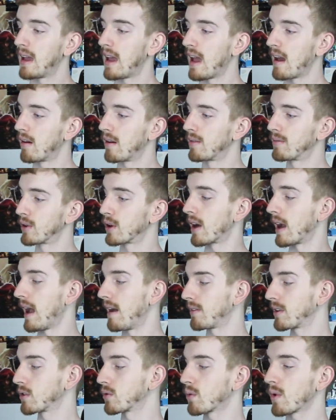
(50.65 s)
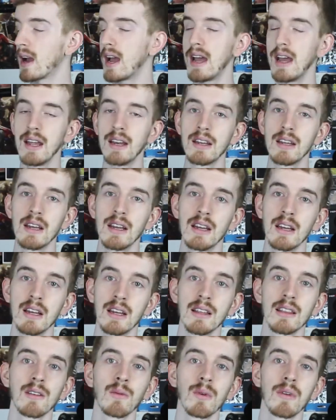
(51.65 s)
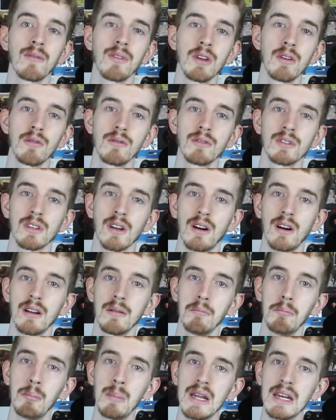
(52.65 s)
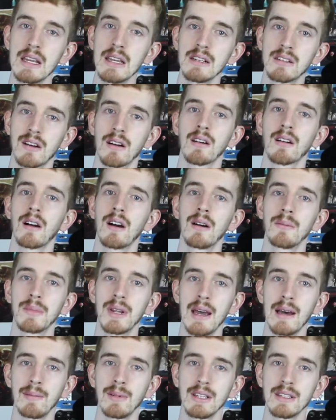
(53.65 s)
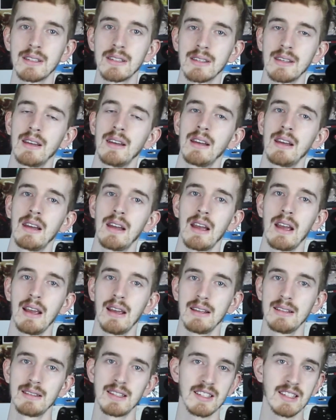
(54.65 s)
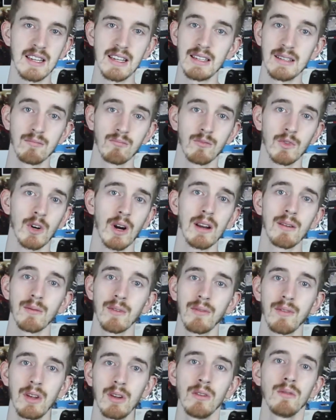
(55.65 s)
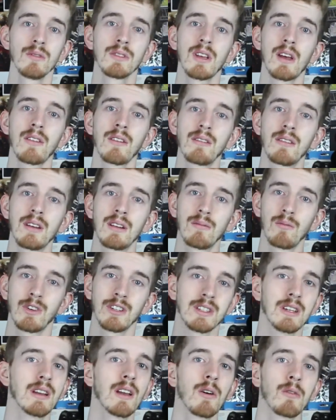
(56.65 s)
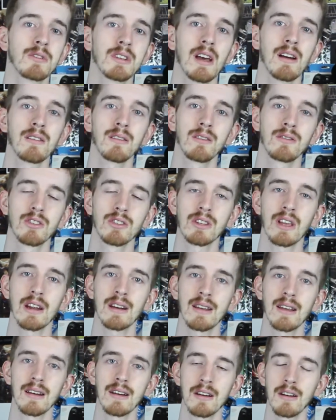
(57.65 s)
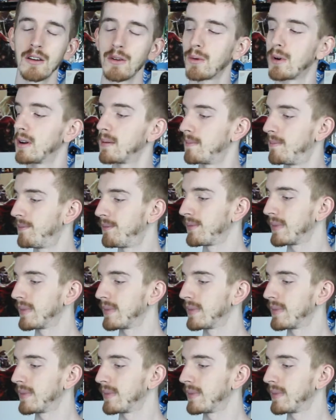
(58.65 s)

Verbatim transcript: However, having read the reviews on mini Turcom tablets and seen great reviews other than once it goes out, you just got to get a new one,